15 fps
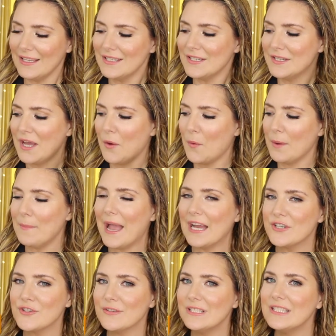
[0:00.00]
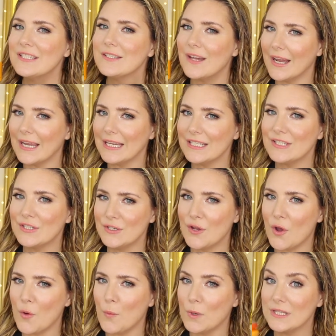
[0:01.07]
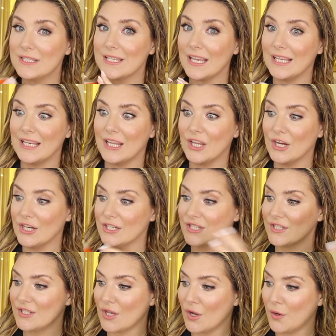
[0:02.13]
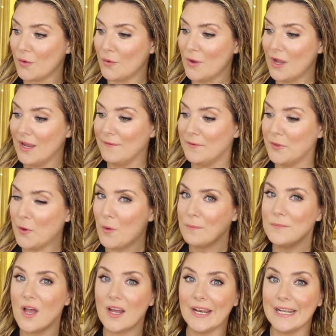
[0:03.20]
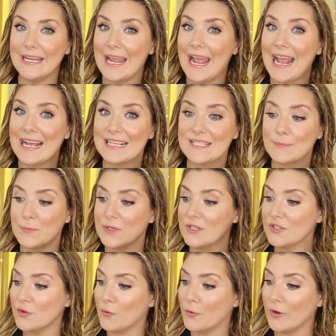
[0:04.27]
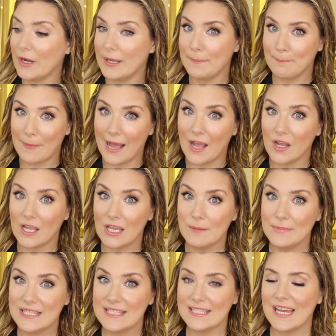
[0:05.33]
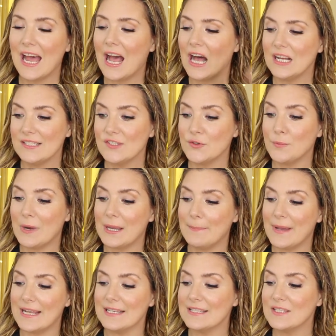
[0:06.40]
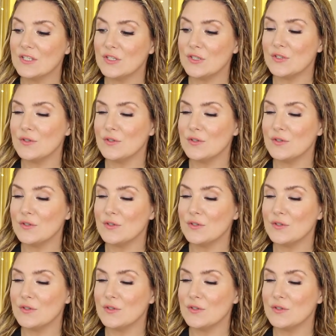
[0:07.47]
And now I'm actually dying to know what's in here. So even though I'm not an expert or a biochemist, I'll do my best to